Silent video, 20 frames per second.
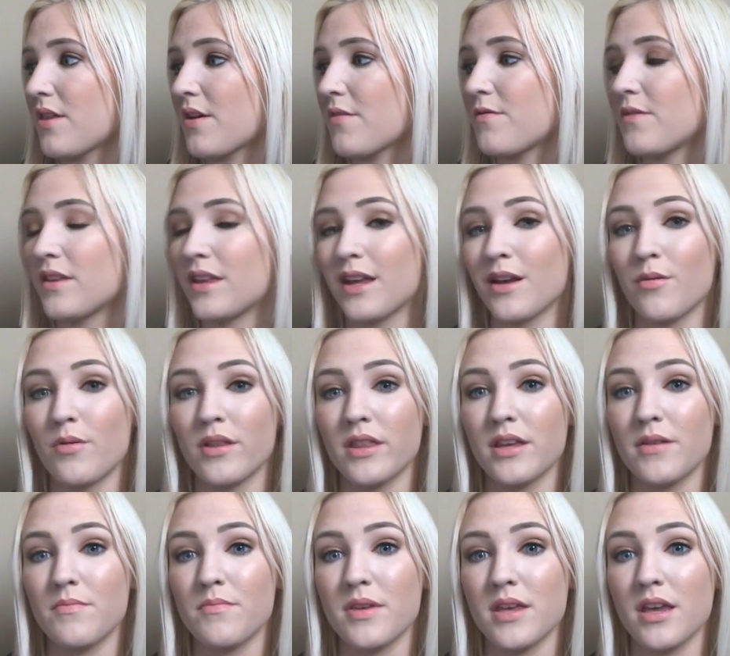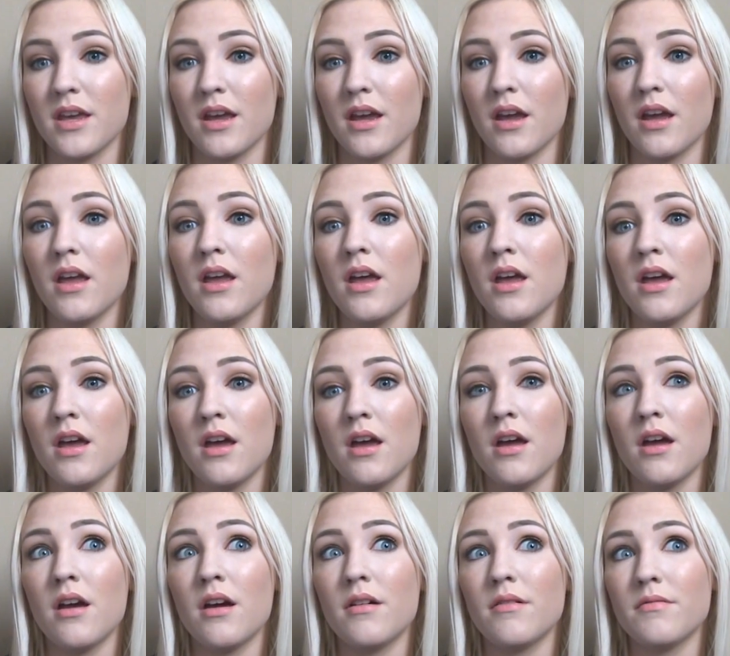I feel like with it being
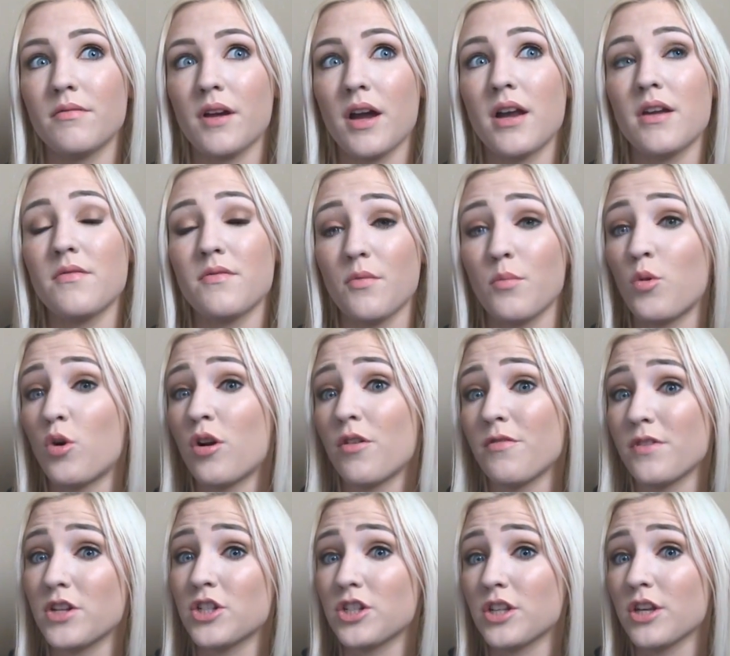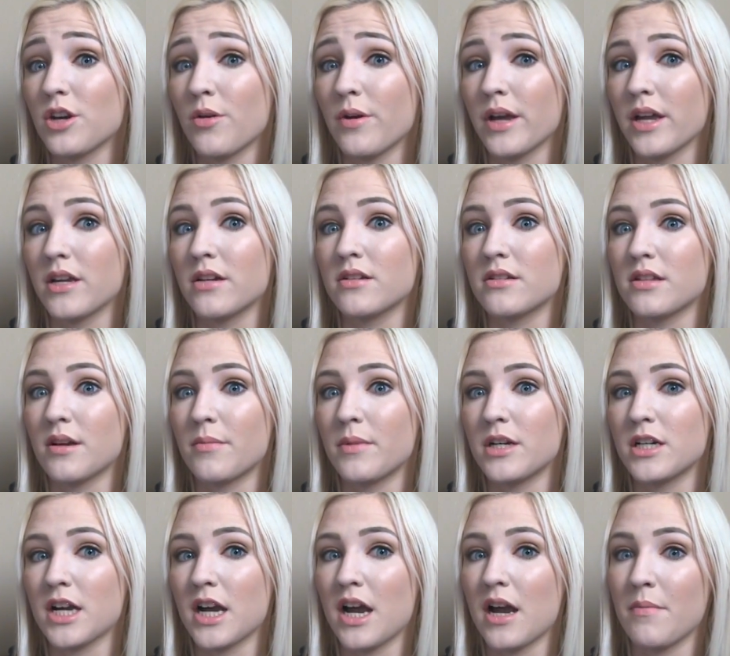kind of more officially going into
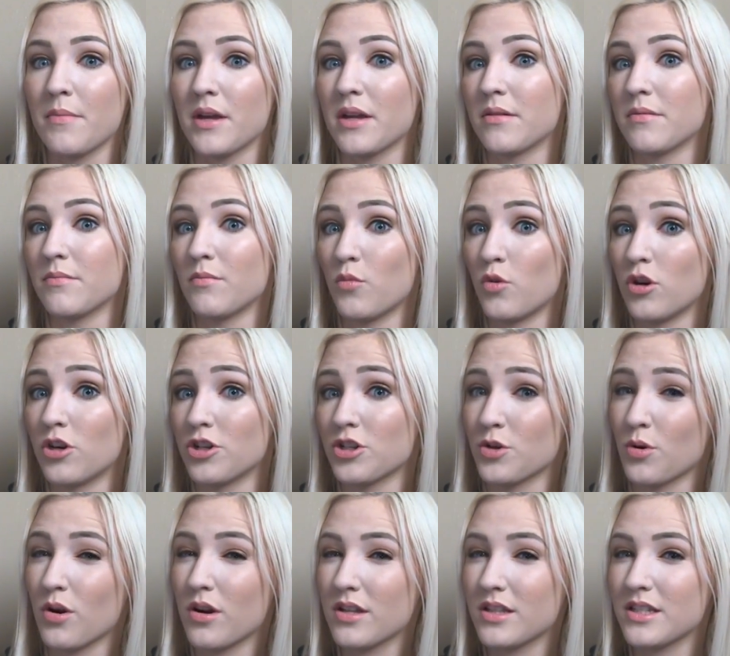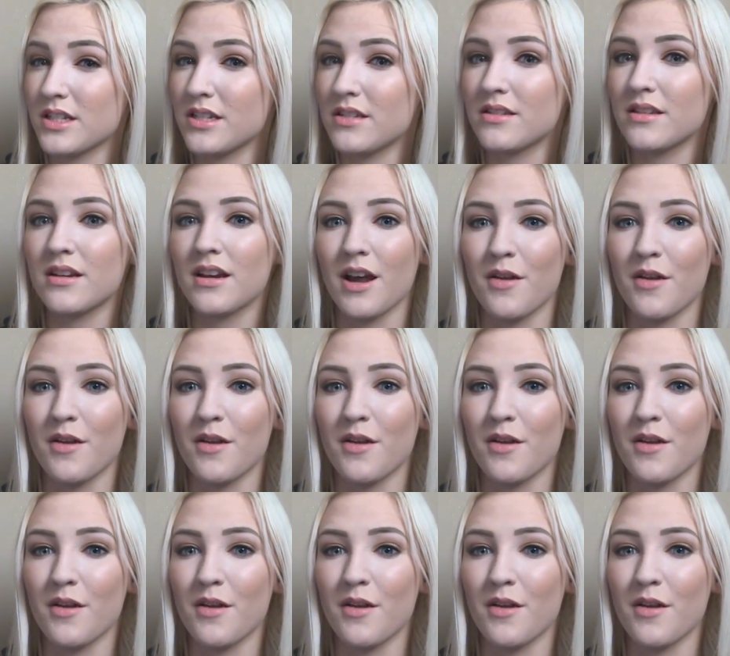summertime and more short season,